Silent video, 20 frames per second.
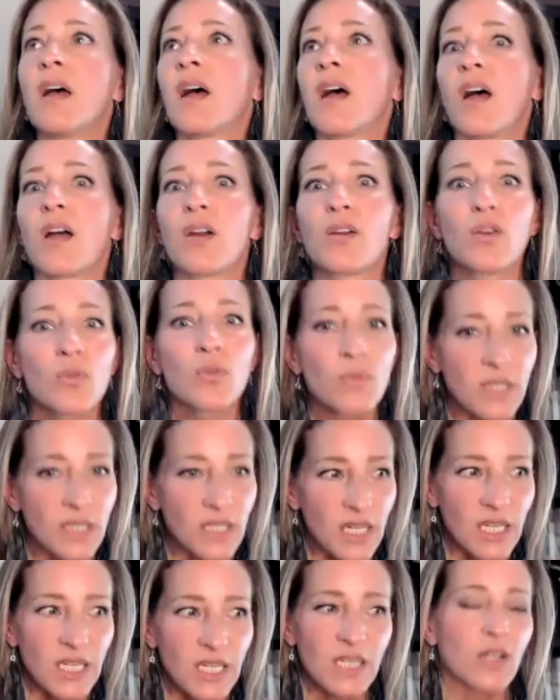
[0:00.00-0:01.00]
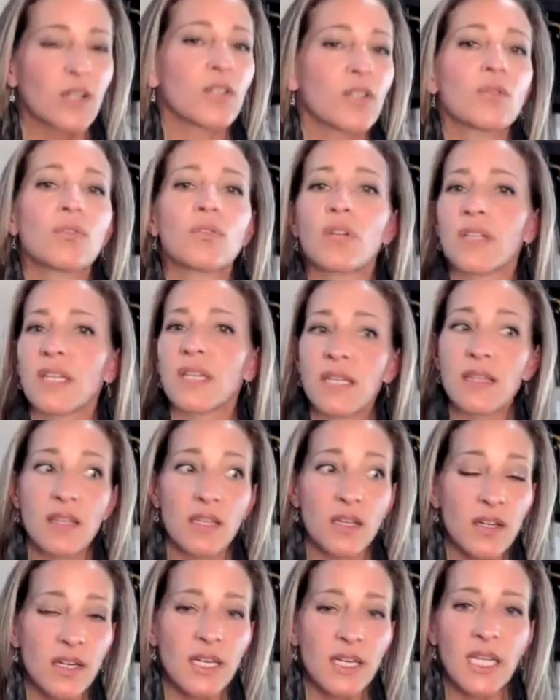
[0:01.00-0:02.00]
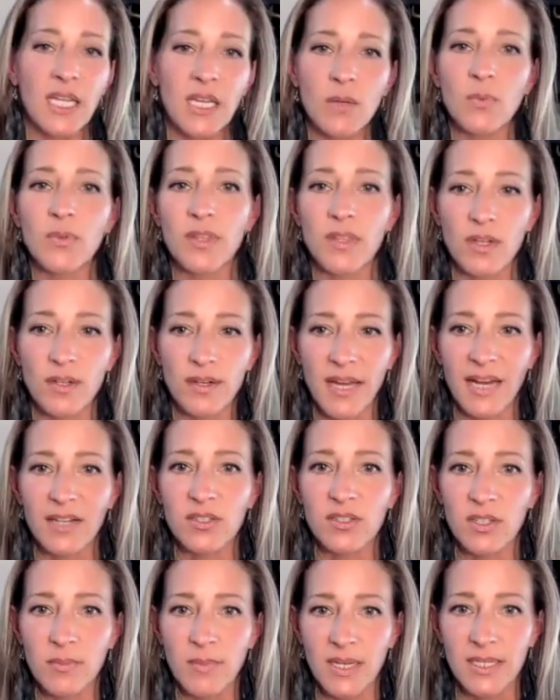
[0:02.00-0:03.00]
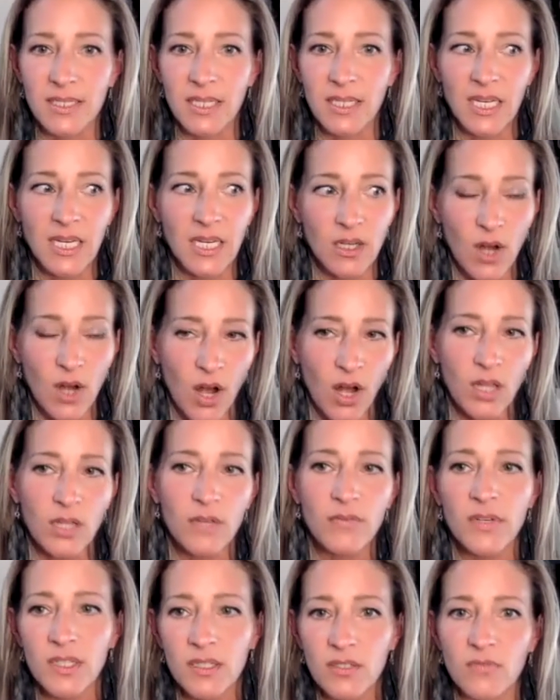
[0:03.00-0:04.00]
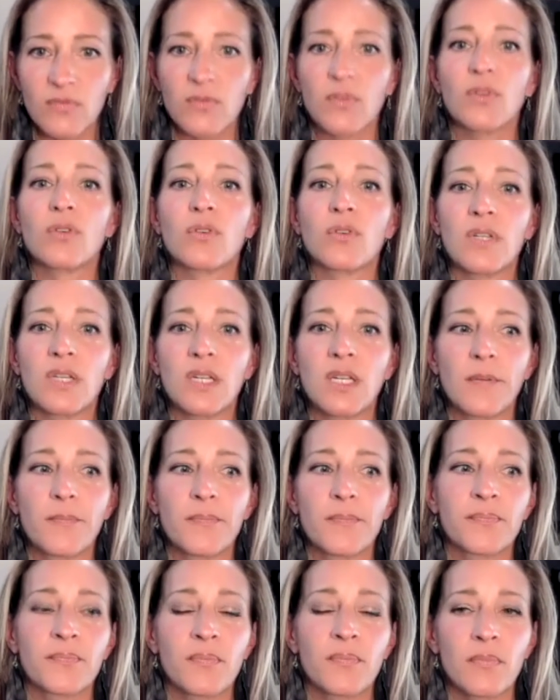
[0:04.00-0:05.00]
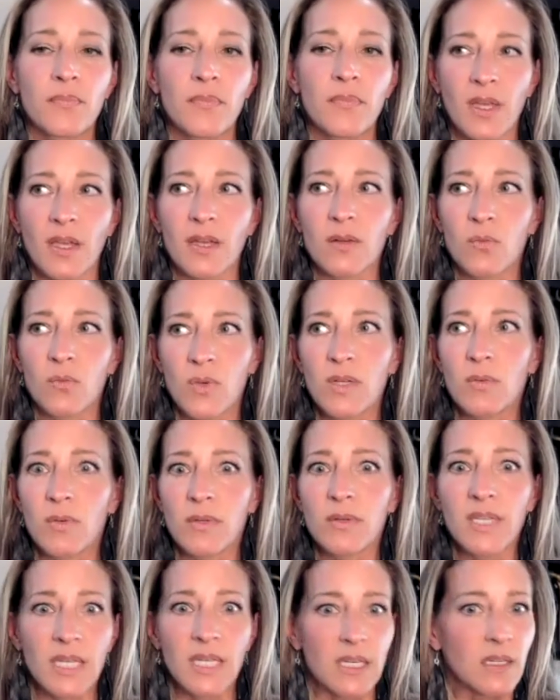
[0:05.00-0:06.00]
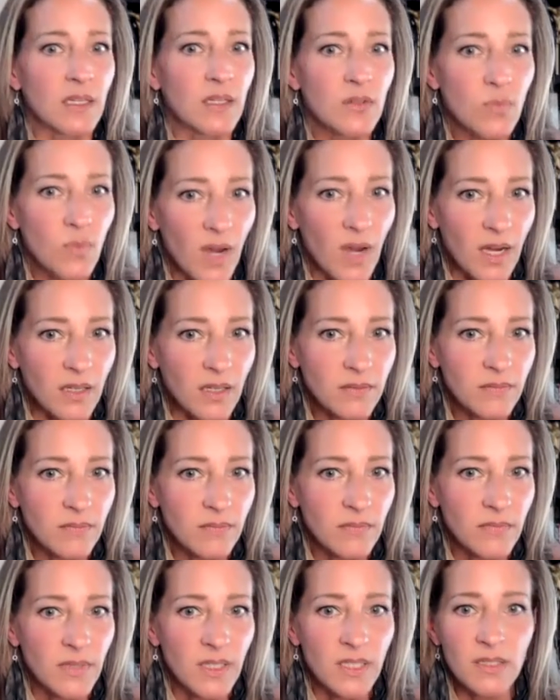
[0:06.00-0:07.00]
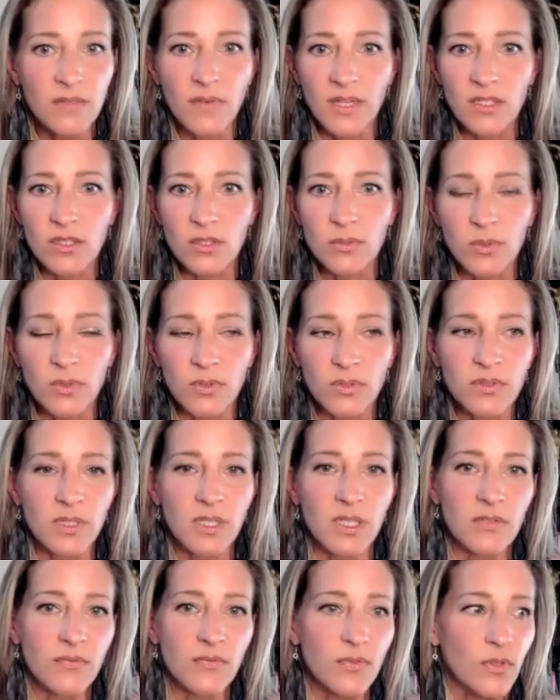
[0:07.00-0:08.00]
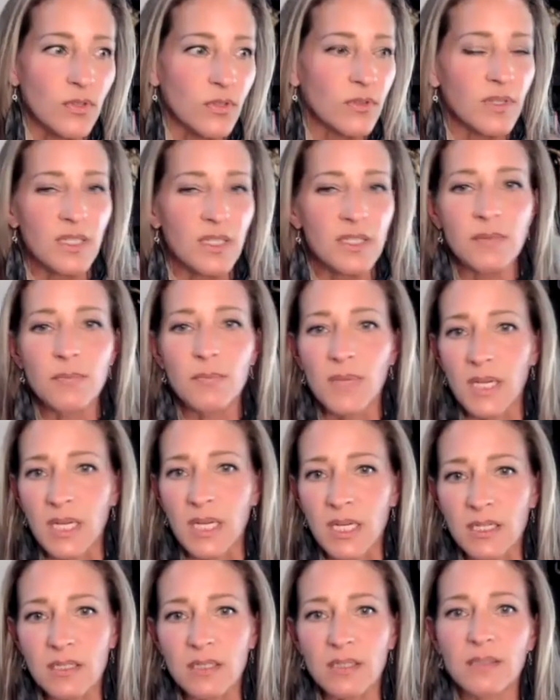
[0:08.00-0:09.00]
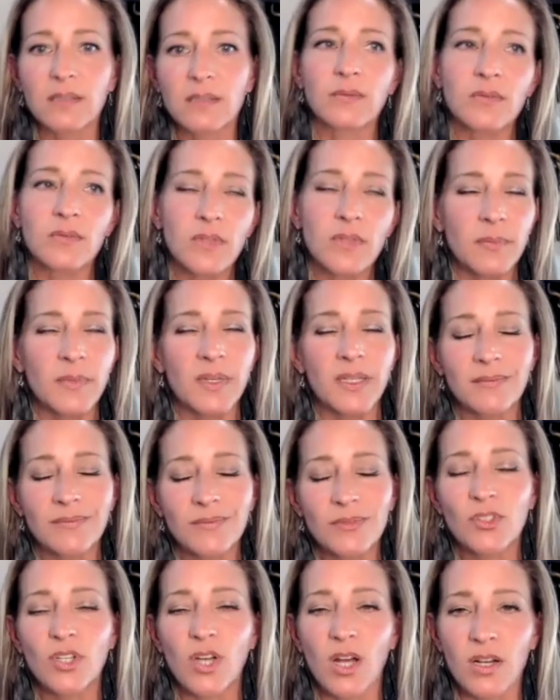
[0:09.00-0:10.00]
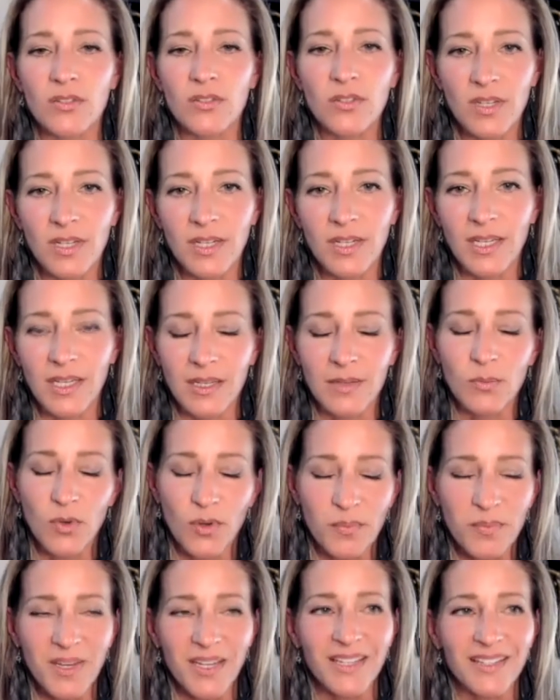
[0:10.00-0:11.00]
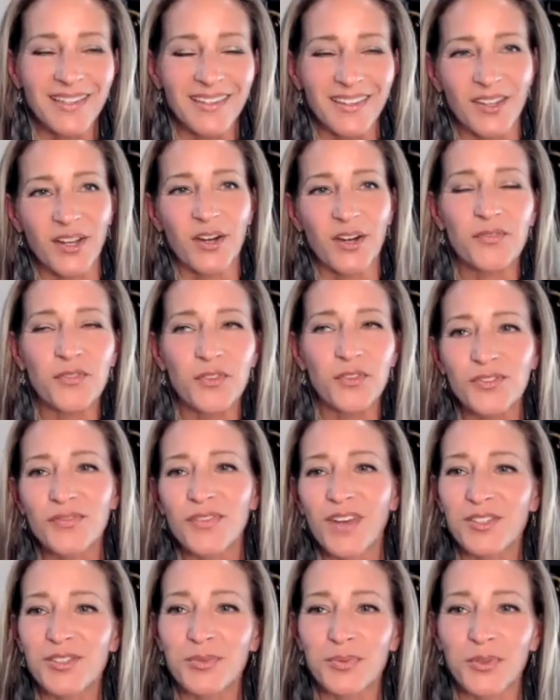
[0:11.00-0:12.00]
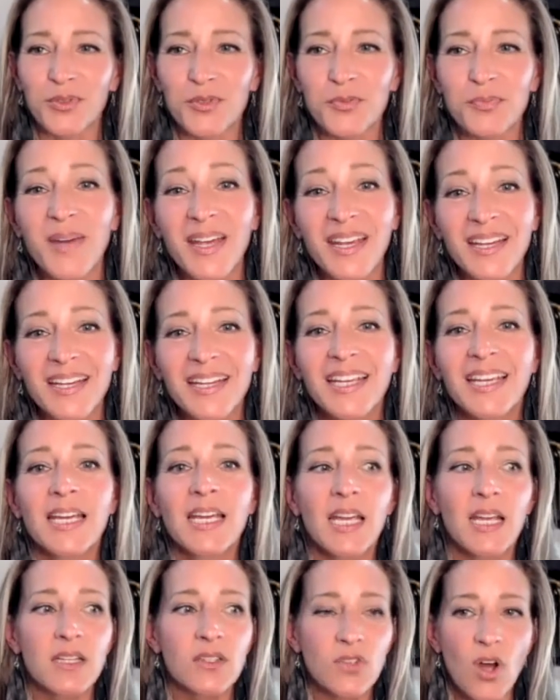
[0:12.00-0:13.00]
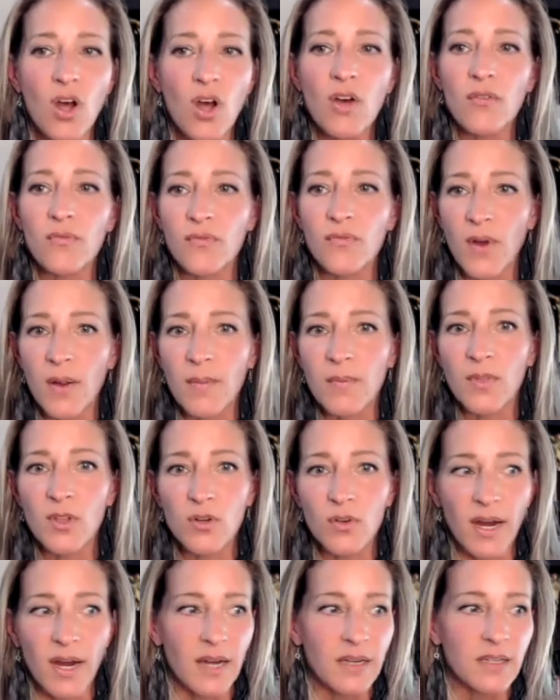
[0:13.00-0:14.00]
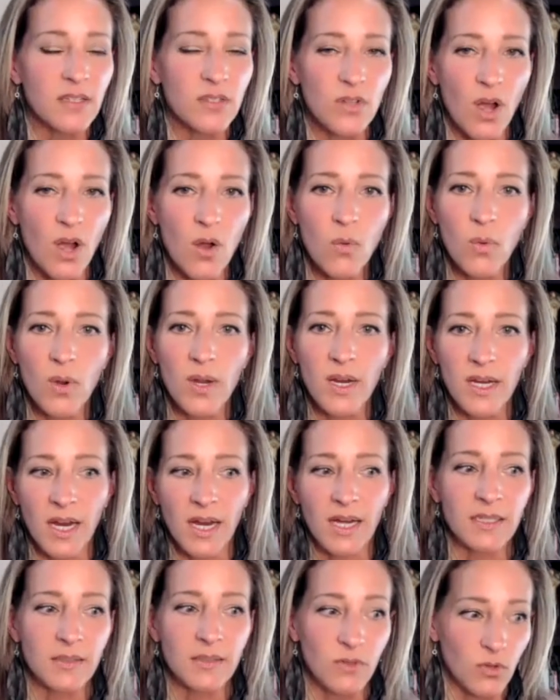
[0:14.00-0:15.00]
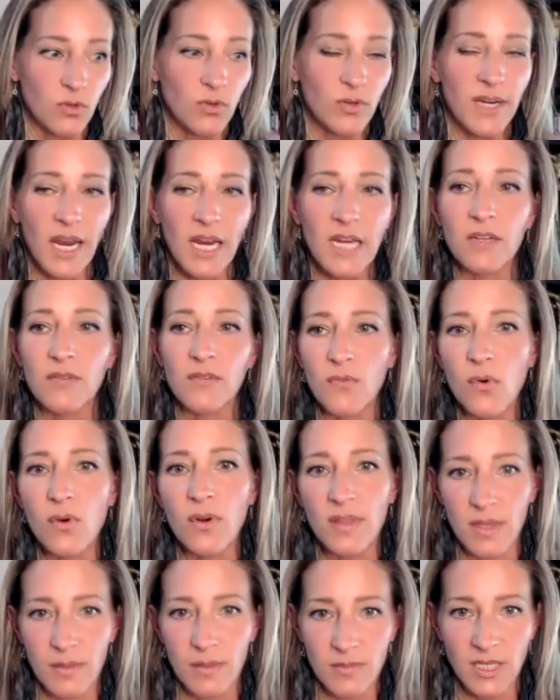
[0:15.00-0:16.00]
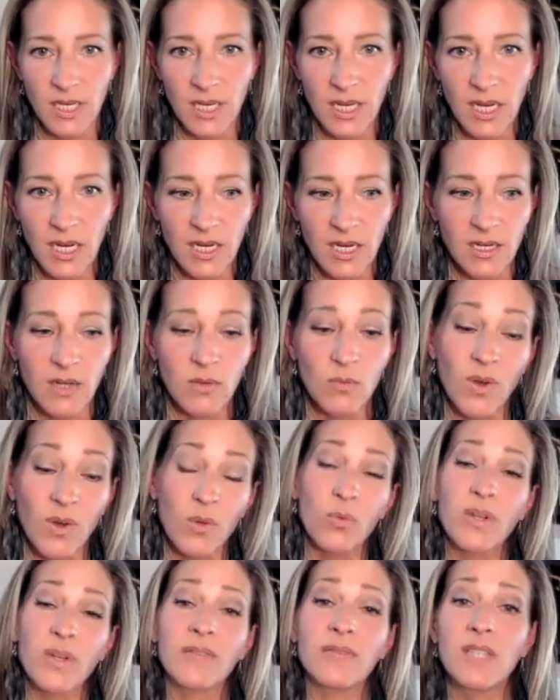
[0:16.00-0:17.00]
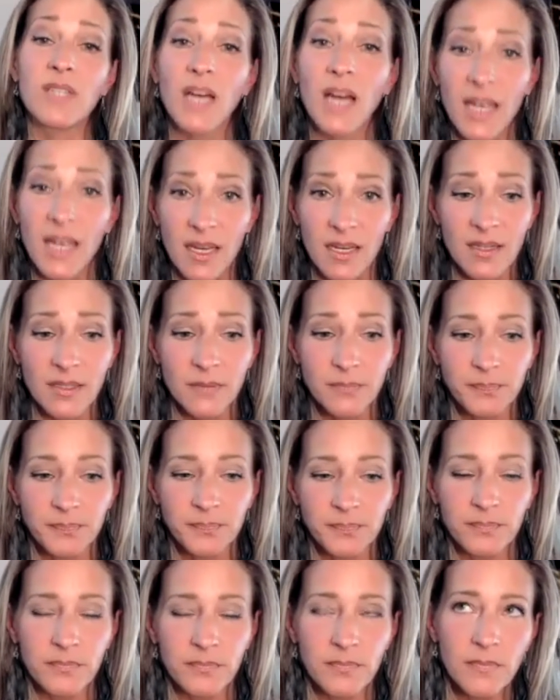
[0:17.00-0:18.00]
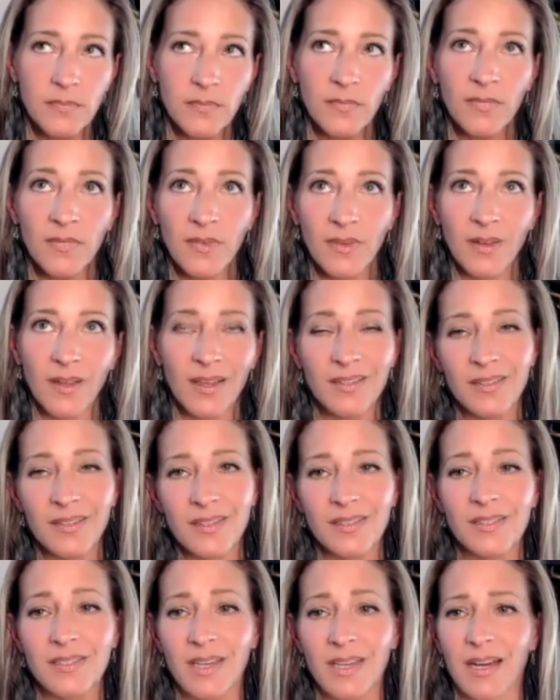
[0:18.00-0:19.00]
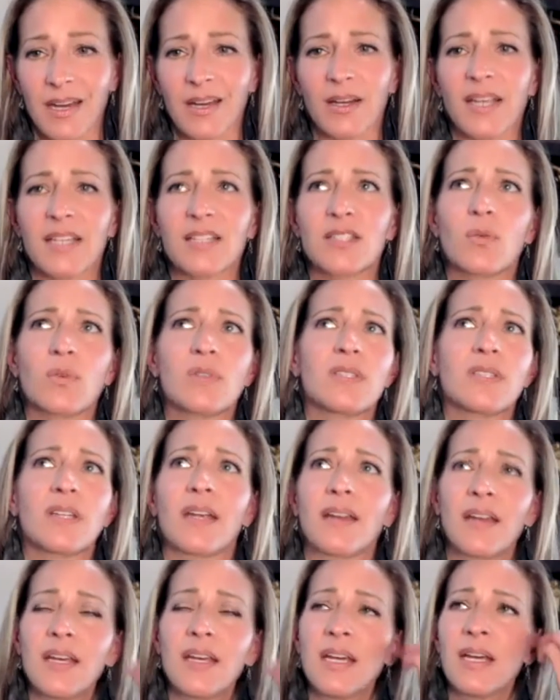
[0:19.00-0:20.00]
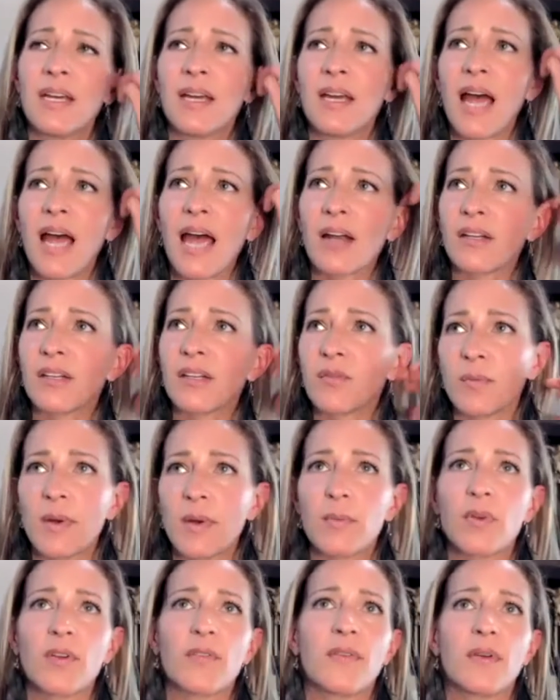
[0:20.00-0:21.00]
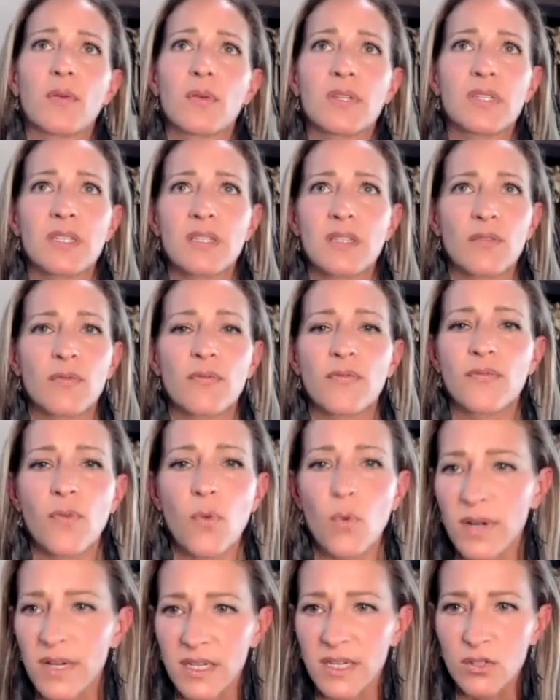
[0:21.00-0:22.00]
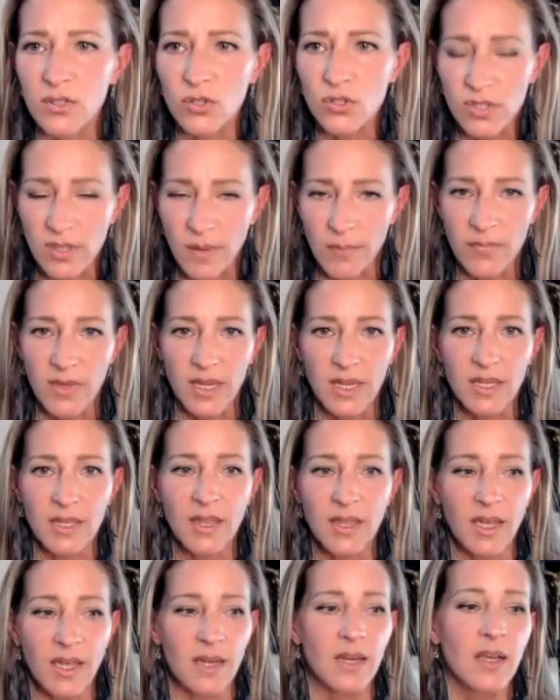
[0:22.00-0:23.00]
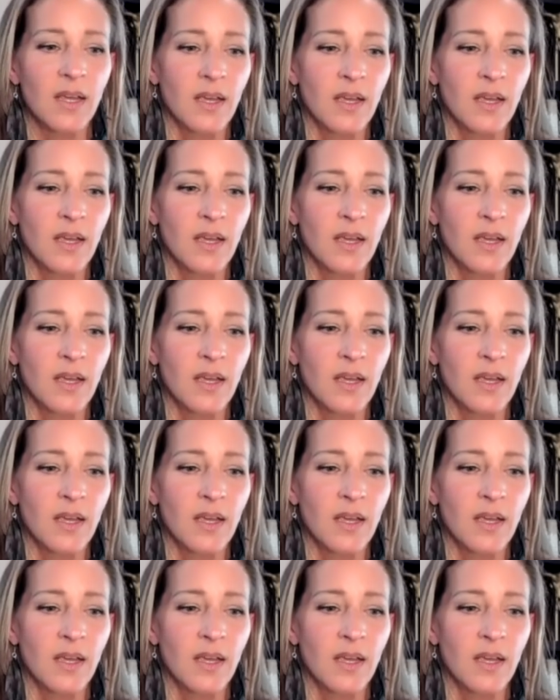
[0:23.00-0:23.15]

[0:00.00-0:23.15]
a gorilla, or they're going to eat what they're naturally meant to eat. All of it is food that we would eat as well. It's vegetables, it's fruit, it's meat. I mean, dogs are going to eat more meat than they are fruits and vegetables, but it's all from the ground. It's all what God created for them to eat. And what we've done as a society, I guess it was done, I don't even remember if it was the 40s or something, that